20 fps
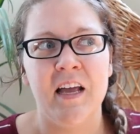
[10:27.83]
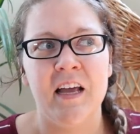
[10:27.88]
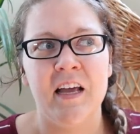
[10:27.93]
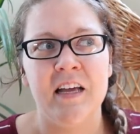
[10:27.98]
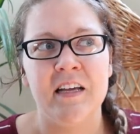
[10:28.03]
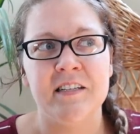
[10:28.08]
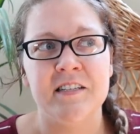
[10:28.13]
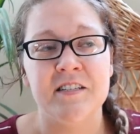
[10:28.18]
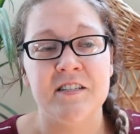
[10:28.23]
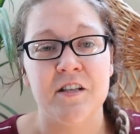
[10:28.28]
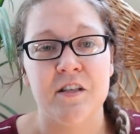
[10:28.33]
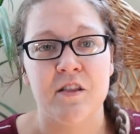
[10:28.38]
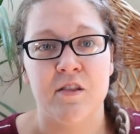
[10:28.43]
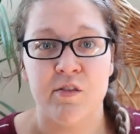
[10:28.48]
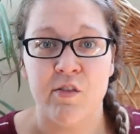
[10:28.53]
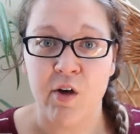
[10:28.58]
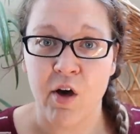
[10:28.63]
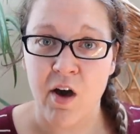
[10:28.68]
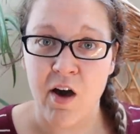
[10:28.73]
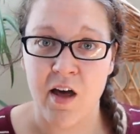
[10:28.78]
it's the
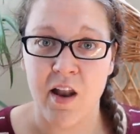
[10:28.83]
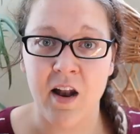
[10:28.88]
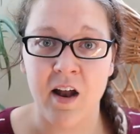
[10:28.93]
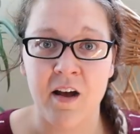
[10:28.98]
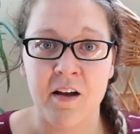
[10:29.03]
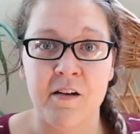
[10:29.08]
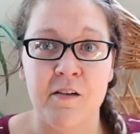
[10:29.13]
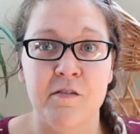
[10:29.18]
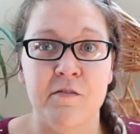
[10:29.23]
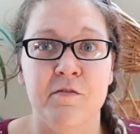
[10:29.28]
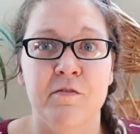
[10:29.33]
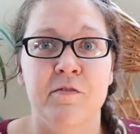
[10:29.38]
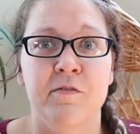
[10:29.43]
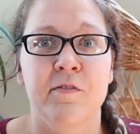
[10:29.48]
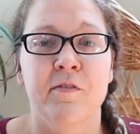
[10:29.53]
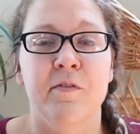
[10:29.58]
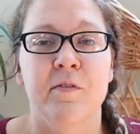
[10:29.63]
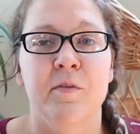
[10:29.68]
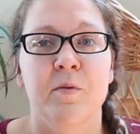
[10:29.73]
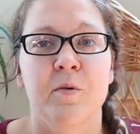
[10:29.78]
thought of
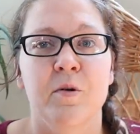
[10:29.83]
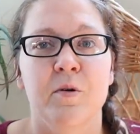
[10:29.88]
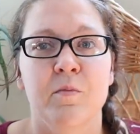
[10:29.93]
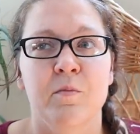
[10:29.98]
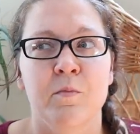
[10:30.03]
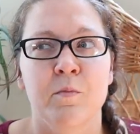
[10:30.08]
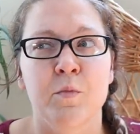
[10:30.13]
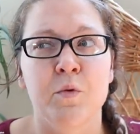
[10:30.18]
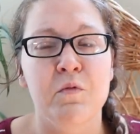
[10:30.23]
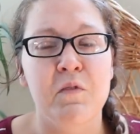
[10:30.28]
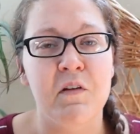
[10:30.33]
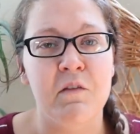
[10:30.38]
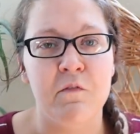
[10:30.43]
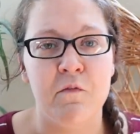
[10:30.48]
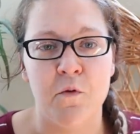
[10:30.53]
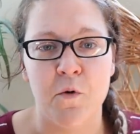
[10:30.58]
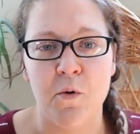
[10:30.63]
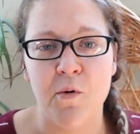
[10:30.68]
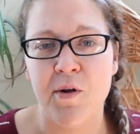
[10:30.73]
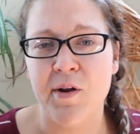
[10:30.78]
moving
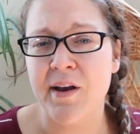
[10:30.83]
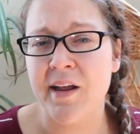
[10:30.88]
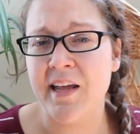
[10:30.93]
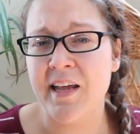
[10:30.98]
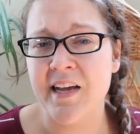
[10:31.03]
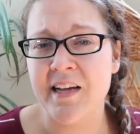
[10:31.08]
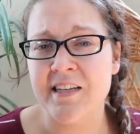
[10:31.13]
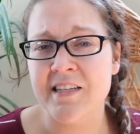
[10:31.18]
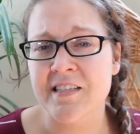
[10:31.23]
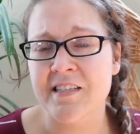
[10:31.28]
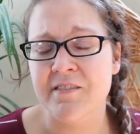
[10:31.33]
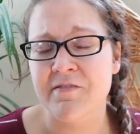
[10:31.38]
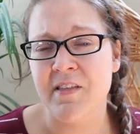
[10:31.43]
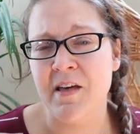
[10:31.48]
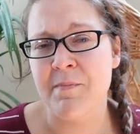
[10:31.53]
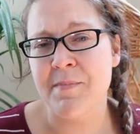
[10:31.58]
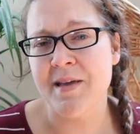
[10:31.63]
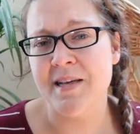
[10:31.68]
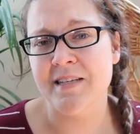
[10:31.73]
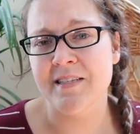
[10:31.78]
forward, I guess, if
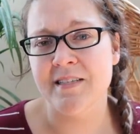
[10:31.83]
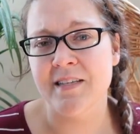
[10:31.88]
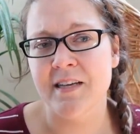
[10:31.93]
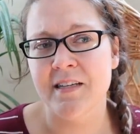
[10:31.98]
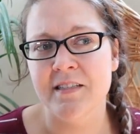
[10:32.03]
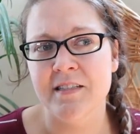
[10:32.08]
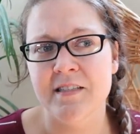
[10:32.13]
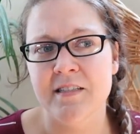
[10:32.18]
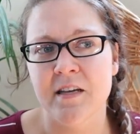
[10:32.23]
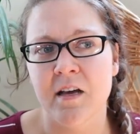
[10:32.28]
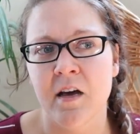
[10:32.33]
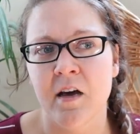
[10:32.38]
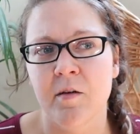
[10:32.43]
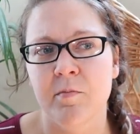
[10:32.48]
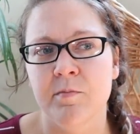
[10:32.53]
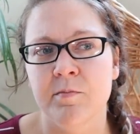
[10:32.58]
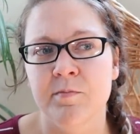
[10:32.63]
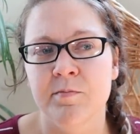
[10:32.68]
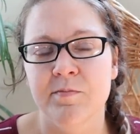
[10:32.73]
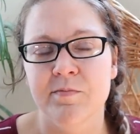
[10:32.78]
that makes sense.
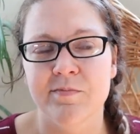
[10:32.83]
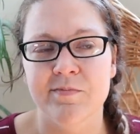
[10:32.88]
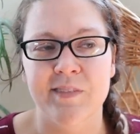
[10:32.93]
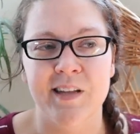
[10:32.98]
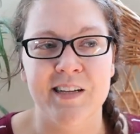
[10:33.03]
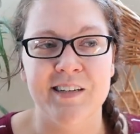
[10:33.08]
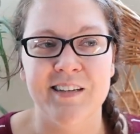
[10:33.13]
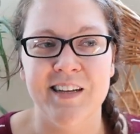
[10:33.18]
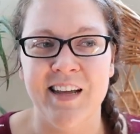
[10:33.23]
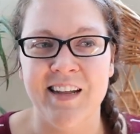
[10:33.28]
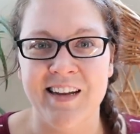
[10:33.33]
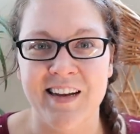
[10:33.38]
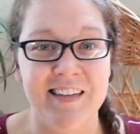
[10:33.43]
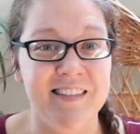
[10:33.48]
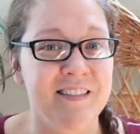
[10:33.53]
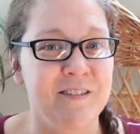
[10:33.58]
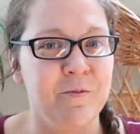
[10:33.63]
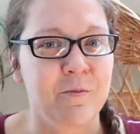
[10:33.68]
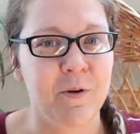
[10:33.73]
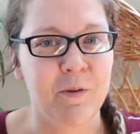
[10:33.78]
And I
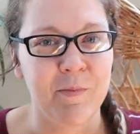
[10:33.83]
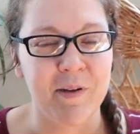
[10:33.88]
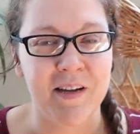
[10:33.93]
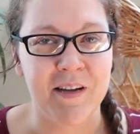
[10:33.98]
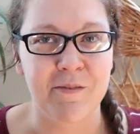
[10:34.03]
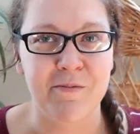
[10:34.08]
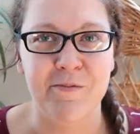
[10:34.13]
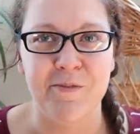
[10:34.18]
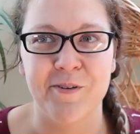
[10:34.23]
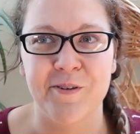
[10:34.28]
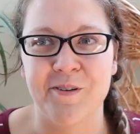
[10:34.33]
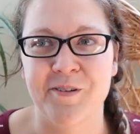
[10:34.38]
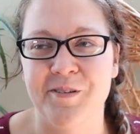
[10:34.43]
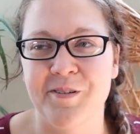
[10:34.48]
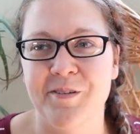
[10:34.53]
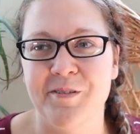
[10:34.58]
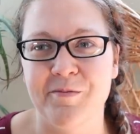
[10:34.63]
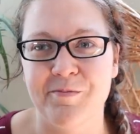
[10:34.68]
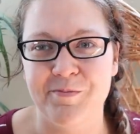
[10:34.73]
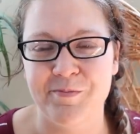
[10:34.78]
didn't wear makeup
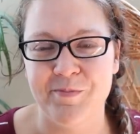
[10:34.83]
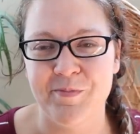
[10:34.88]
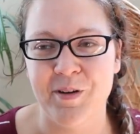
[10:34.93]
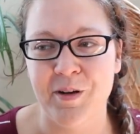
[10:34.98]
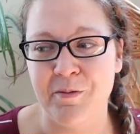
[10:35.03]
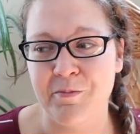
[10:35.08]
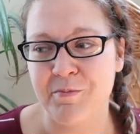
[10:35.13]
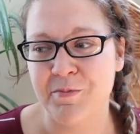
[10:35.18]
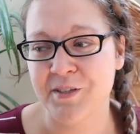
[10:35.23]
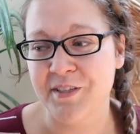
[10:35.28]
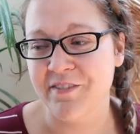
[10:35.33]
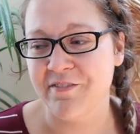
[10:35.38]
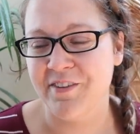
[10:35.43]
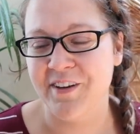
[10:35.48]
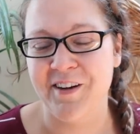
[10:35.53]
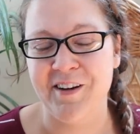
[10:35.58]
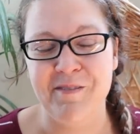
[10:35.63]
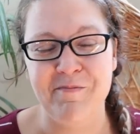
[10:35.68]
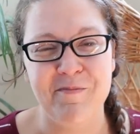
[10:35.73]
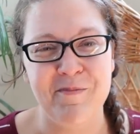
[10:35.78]
for a
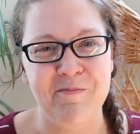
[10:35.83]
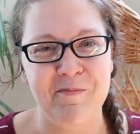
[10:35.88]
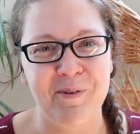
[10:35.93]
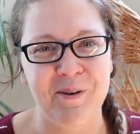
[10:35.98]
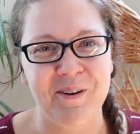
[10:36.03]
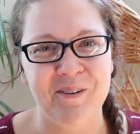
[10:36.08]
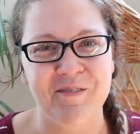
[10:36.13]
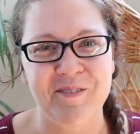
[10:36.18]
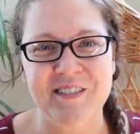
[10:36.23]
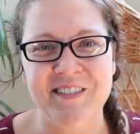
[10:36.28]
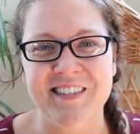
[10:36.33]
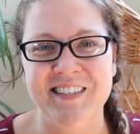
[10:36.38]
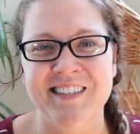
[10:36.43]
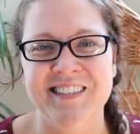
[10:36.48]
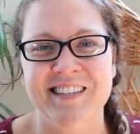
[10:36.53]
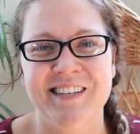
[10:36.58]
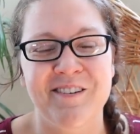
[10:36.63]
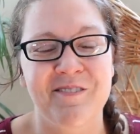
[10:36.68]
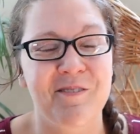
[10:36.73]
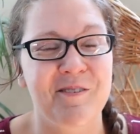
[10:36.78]
very important reason
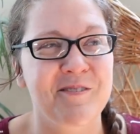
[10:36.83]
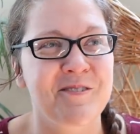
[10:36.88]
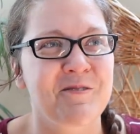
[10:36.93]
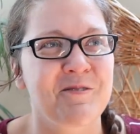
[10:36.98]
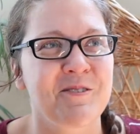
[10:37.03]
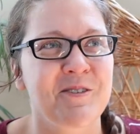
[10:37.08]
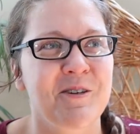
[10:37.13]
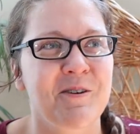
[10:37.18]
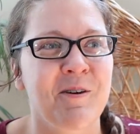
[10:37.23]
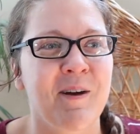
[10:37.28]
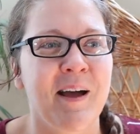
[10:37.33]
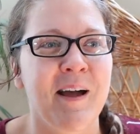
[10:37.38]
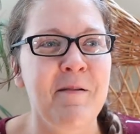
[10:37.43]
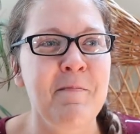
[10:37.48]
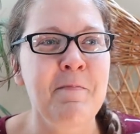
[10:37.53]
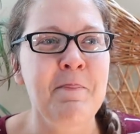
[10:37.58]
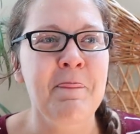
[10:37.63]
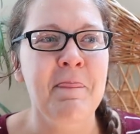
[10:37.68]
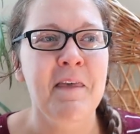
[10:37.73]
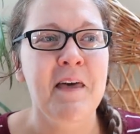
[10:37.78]
because I knew I was going to cry.
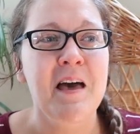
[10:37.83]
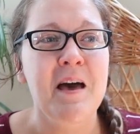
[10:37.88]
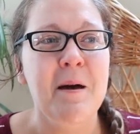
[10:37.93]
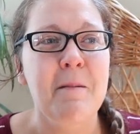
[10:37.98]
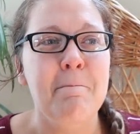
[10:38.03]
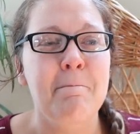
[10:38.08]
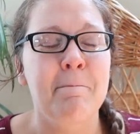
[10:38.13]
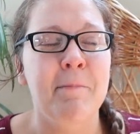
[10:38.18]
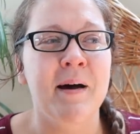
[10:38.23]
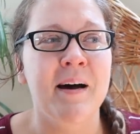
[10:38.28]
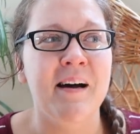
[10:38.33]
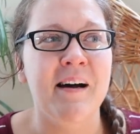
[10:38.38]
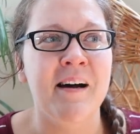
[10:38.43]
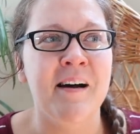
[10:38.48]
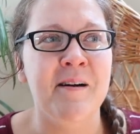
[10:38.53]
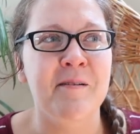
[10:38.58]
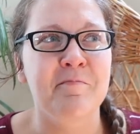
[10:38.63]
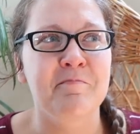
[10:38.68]
But